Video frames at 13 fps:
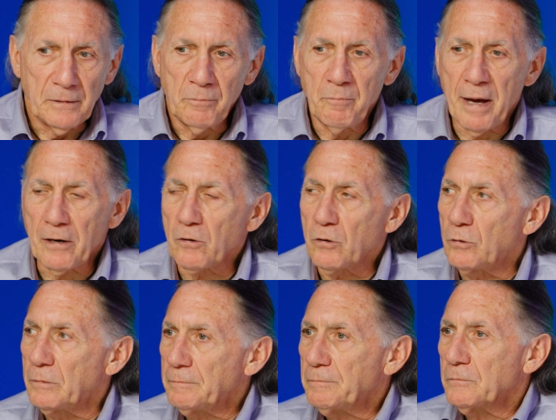
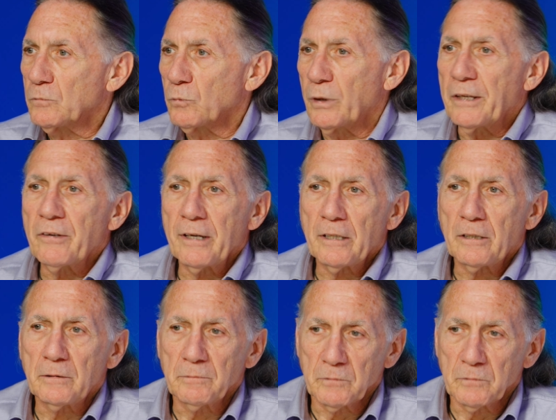medical, retail,